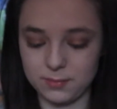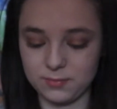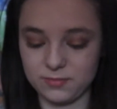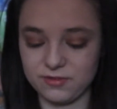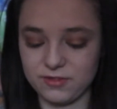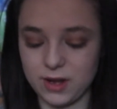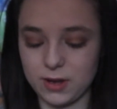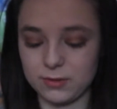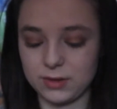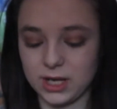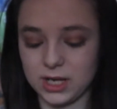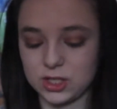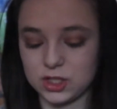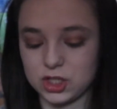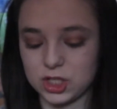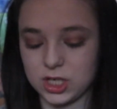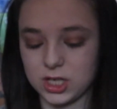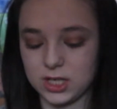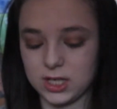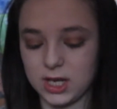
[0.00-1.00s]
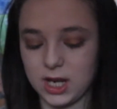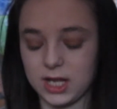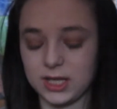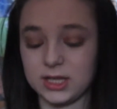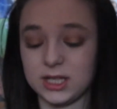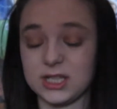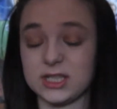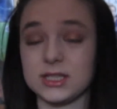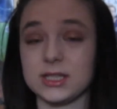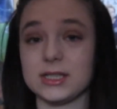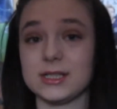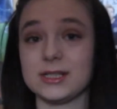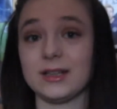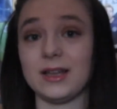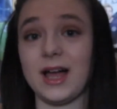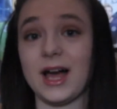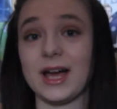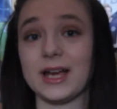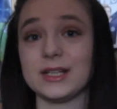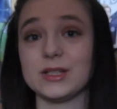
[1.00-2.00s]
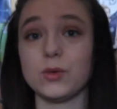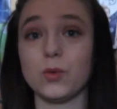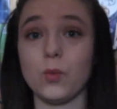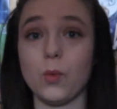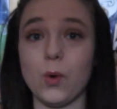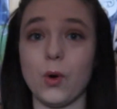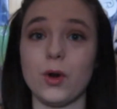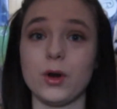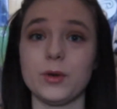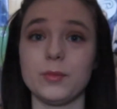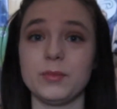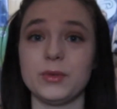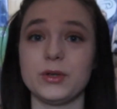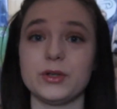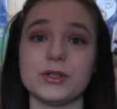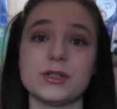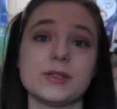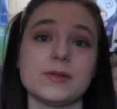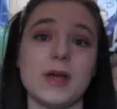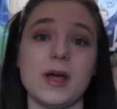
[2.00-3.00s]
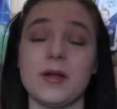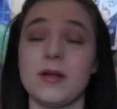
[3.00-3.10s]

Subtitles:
foundation, and this is light one because,